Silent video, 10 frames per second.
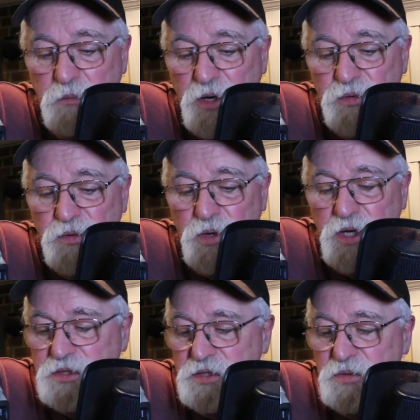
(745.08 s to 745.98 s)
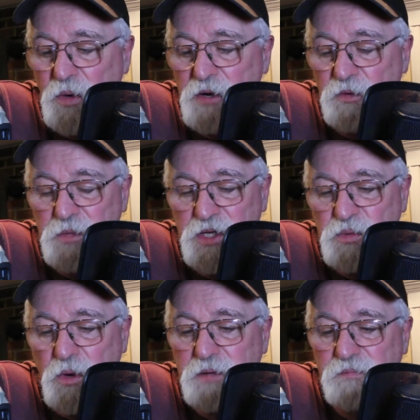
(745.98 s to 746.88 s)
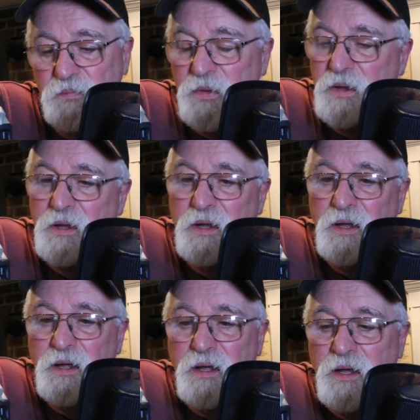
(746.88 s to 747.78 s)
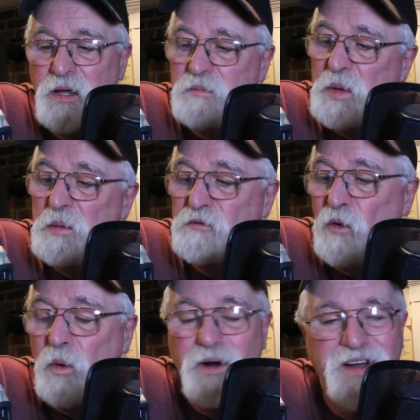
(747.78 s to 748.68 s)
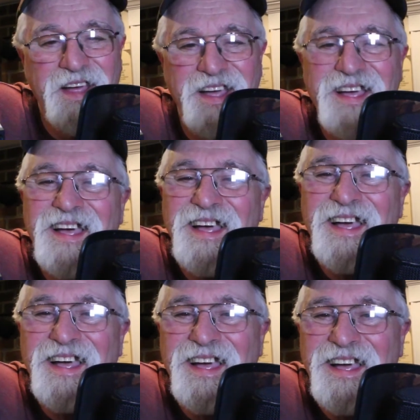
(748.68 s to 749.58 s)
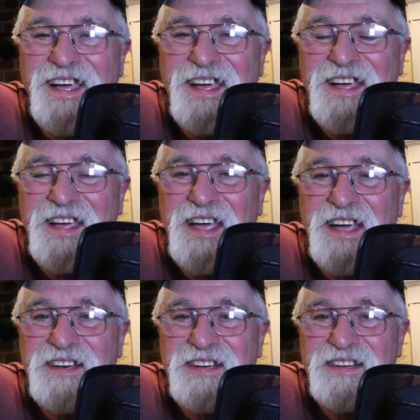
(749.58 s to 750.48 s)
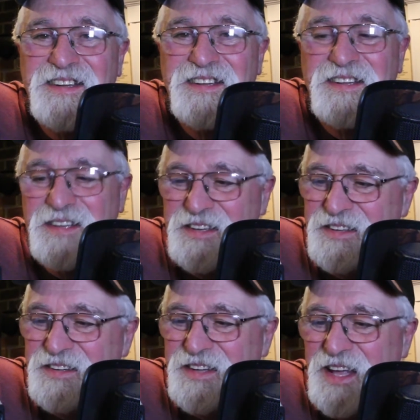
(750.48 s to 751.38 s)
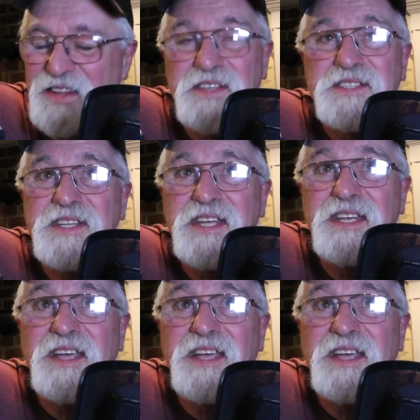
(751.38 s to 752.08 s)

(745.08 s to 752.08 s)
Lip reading: about 3 inches away from each one, maybe 4. And then there's the